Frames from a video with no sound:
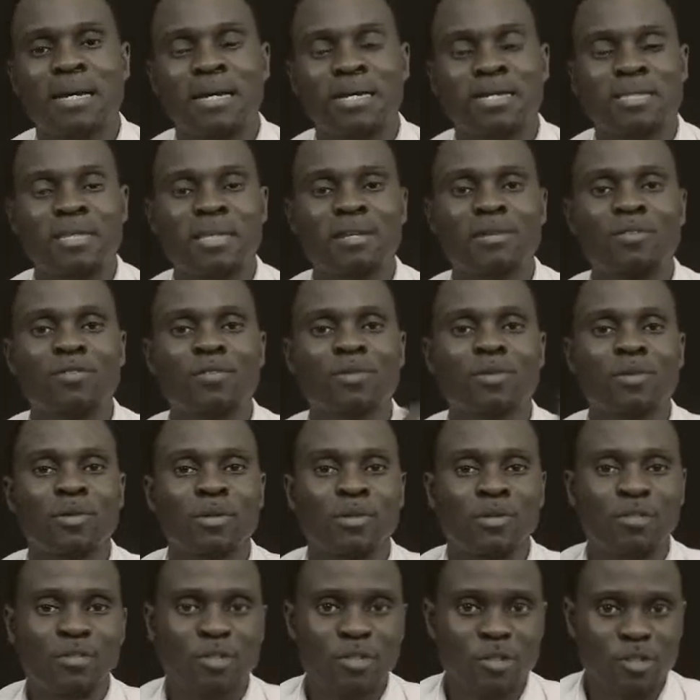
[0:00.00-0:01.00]
Instead of go
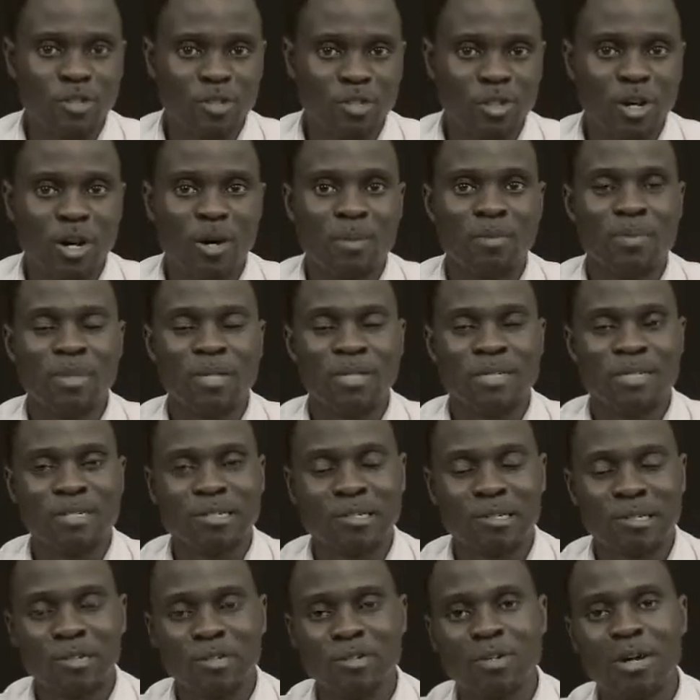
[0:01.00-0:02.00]
look for a job, they need
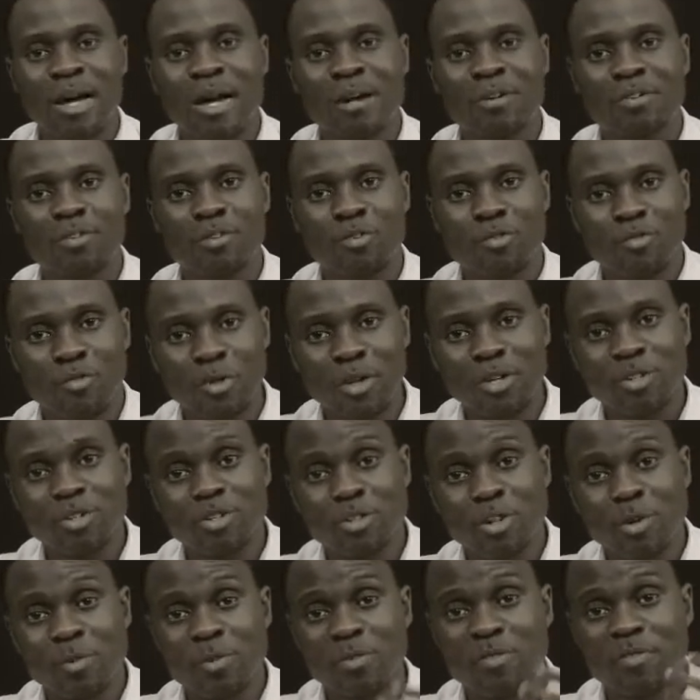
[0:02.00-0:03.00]
to look how to create
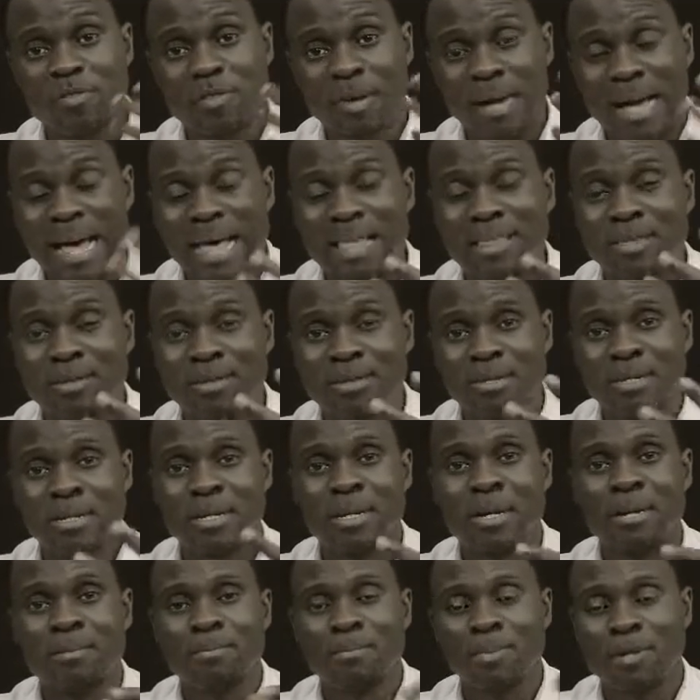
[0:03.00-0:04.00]
jobs for
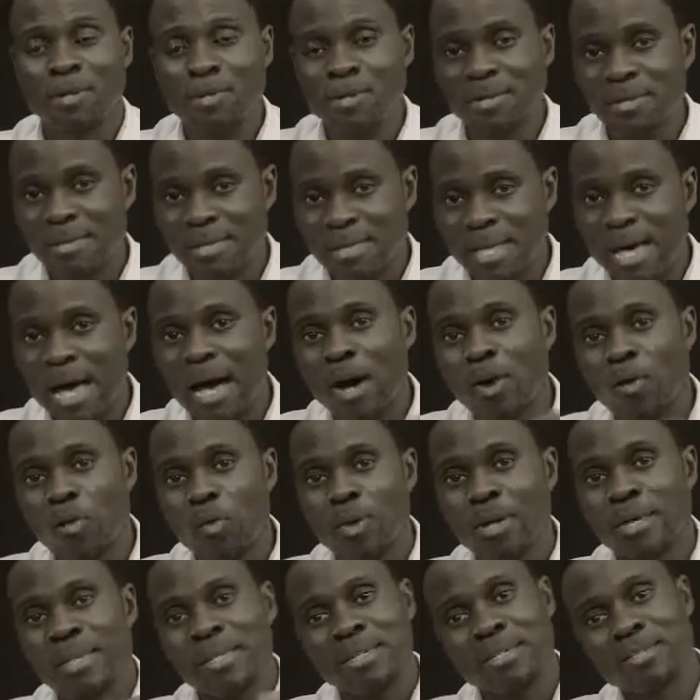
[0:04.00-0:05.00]
others, because that
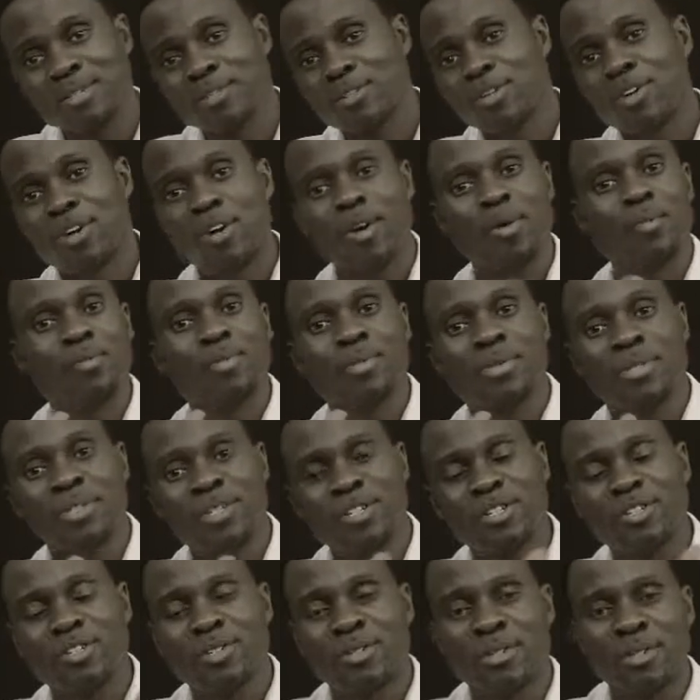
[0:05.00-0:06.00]
way there's no
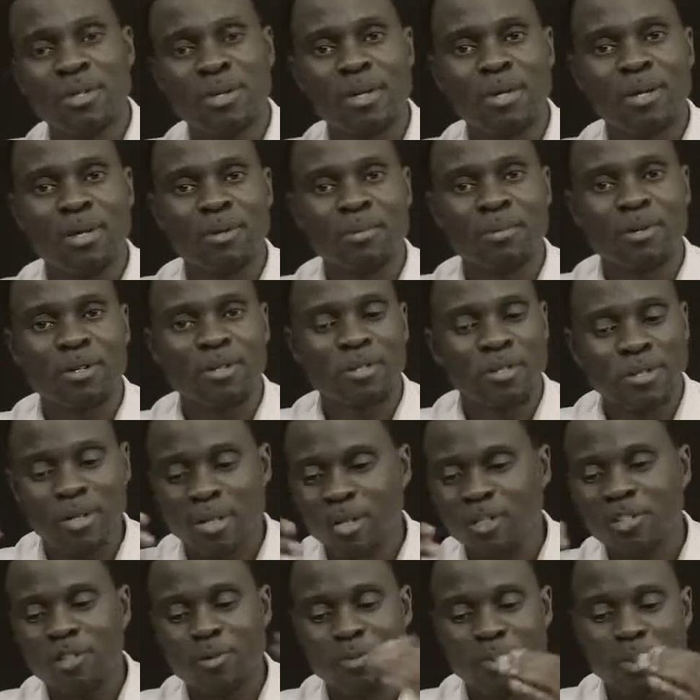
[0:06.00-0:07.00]
competition, because
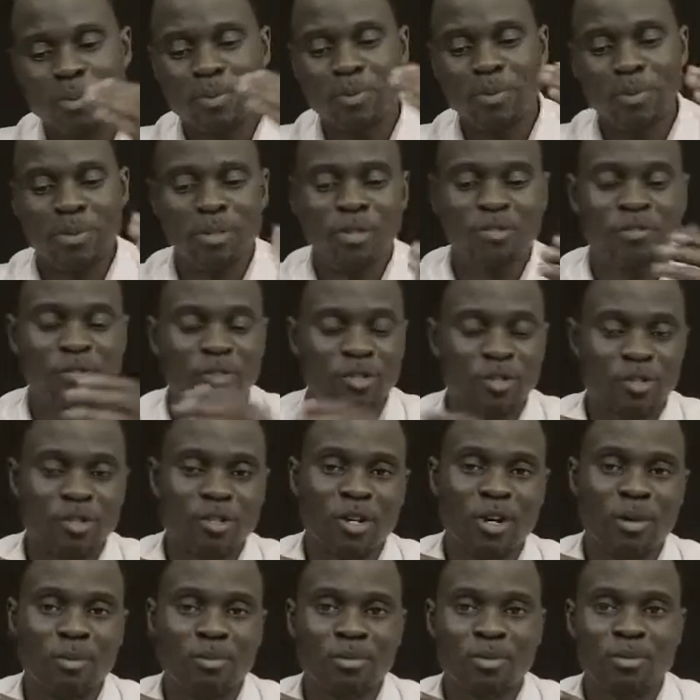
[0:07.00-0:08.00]
lots of people looking for
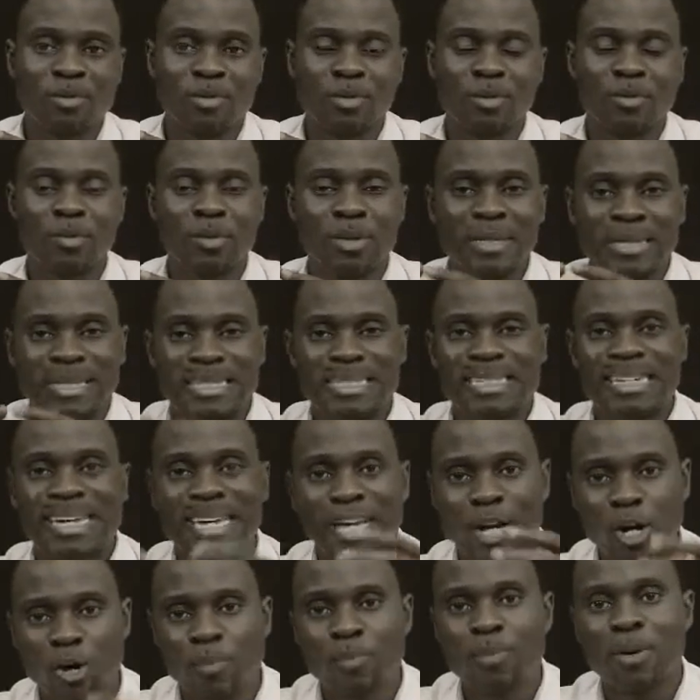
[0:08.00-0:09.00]
jobs. So we need to
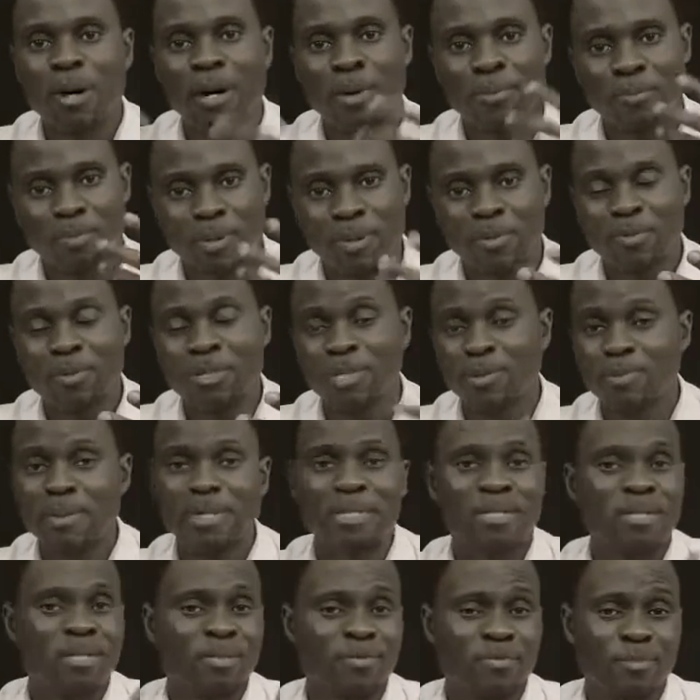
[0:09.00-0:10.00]
help our people,
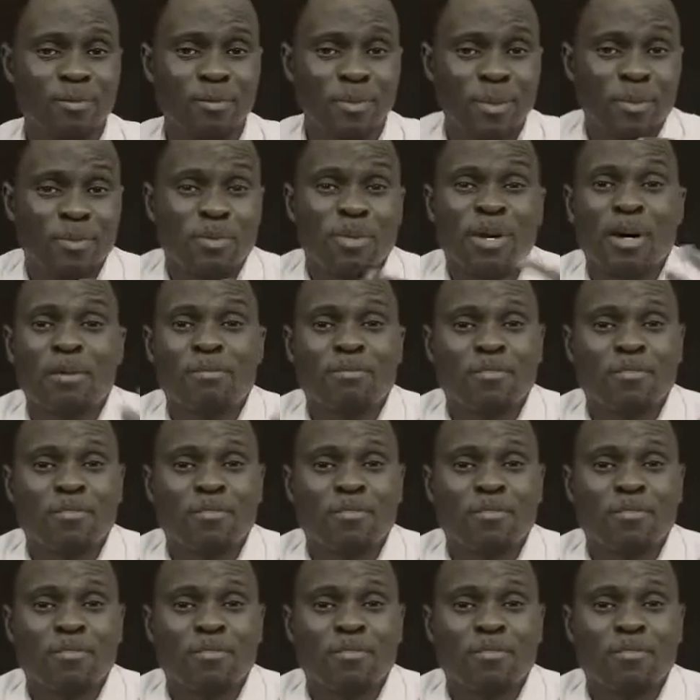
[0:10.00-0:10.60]
especially for people come